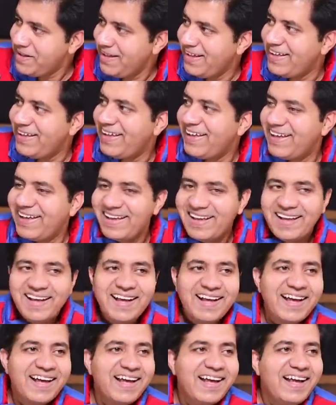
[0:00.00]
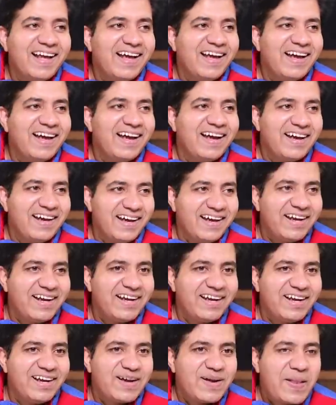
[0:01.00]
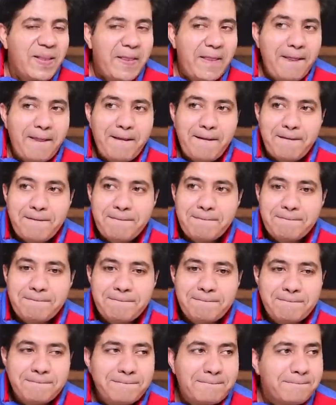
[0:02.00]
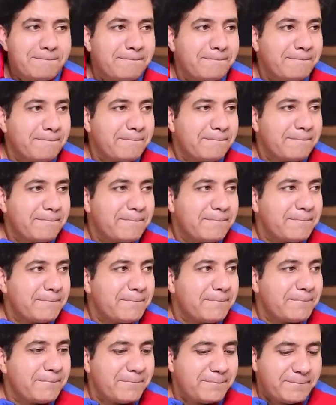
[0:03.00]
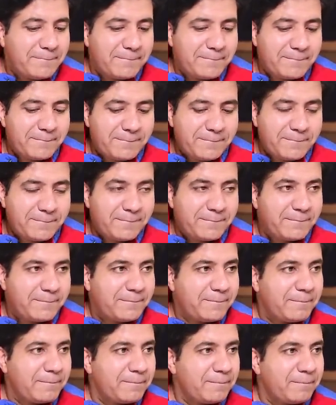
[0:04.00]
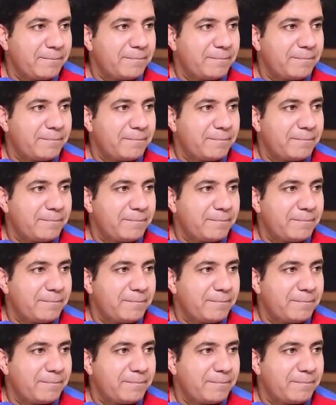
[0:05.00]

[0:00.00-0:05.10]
No one is speaking in this clip.